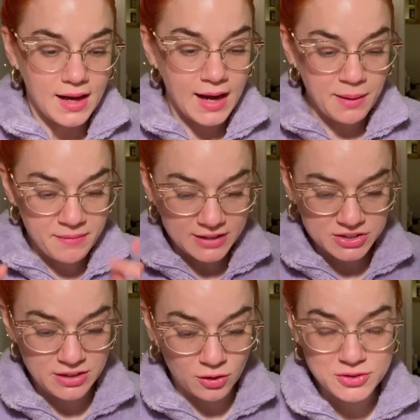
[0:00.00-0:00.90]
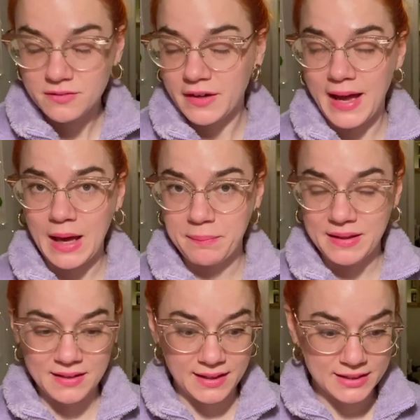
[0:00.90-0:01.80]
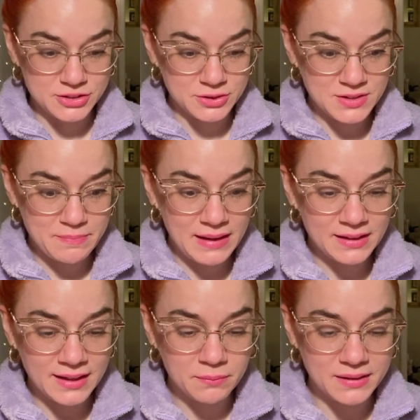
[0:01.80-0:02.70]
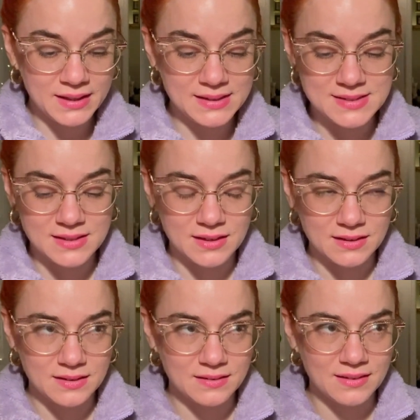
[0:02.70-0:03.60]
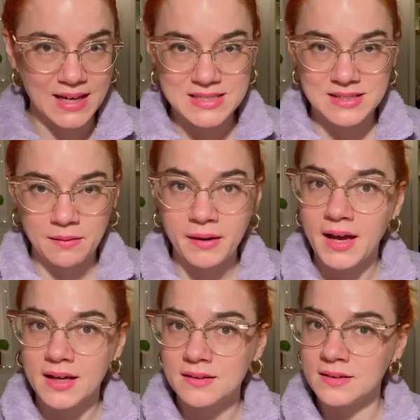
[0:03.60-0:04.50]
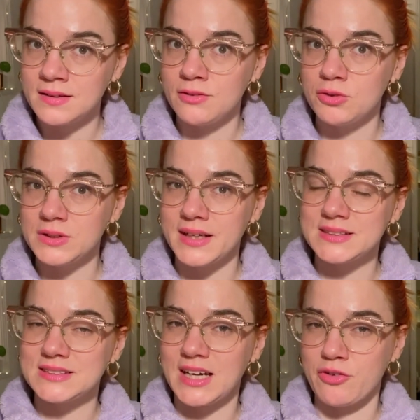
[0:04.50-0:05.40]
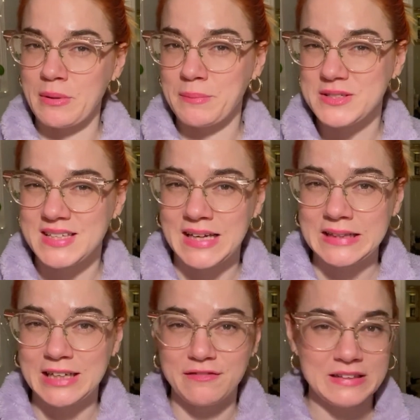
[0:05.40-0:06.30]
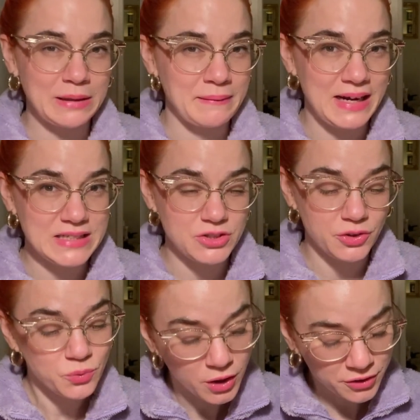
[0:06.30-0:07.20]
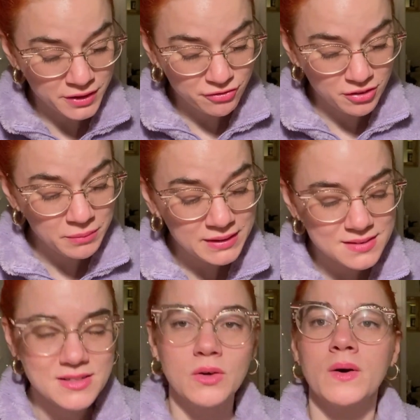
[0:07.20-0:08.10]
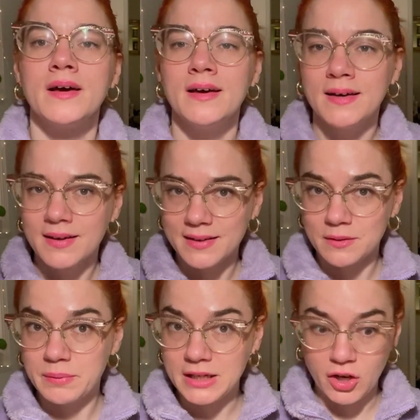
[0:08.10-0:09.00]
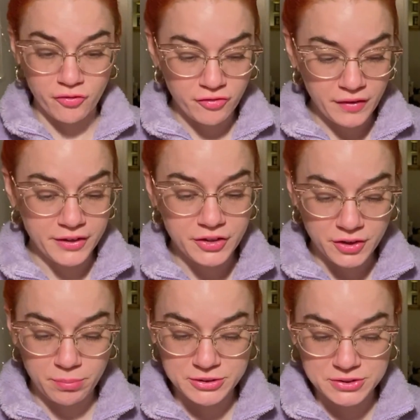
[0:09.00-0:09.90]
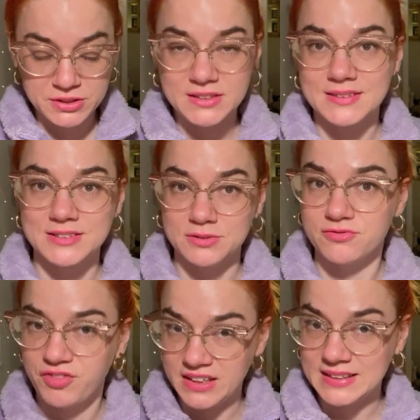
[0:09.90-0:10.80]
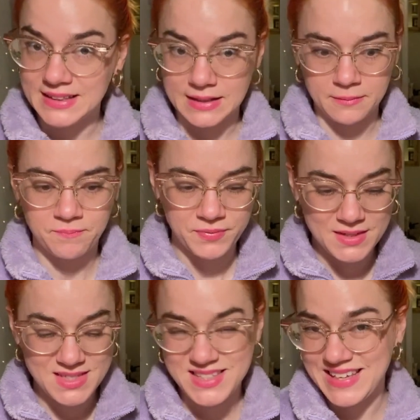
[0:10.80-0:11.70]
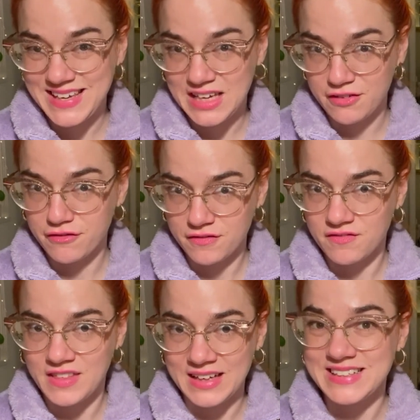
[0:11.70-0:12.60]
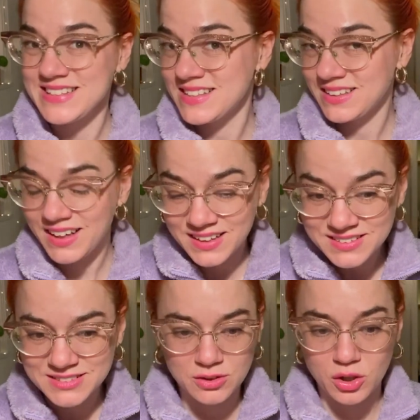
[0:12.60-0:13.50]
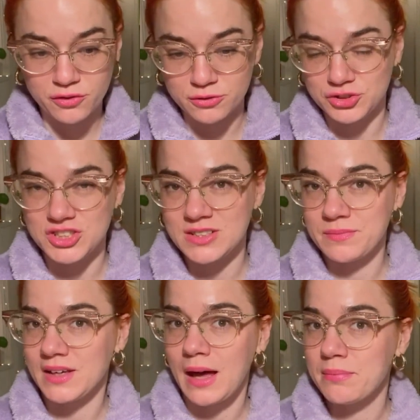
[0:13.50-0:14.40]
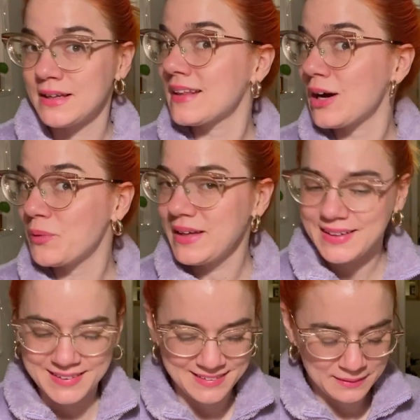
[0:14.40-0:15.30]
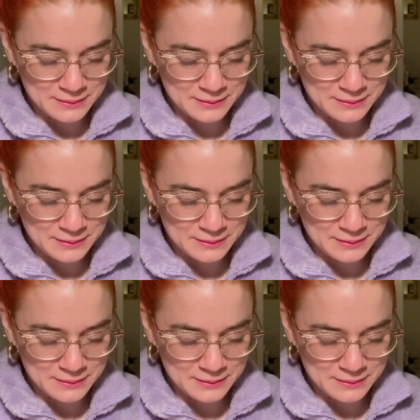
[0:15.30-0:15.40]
I'm actually also very happy that I get to use this palette again, because last time I had it in the Roulette, I remember saying that I felt like my eyes started watering from it. So it'll be a very good opportunity to really see if that is the case or if it was just something happening that week.